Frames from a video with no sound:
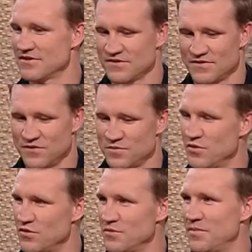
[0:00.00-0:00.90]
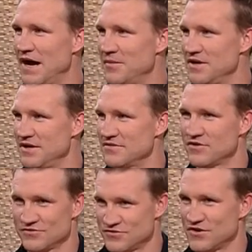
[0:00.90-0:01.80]
the, football department in
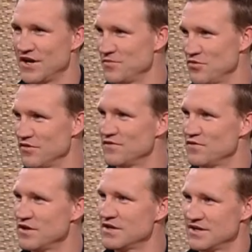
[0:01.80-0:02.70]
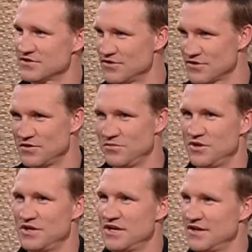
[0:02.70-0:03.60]
concentrating more on footy, less on the
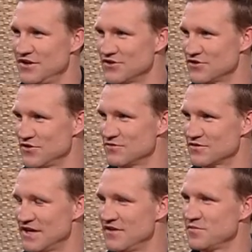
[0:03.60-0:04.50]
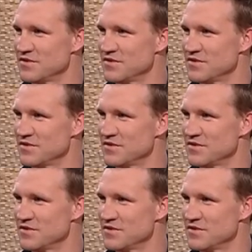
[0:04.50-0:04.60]
community and the external stuff.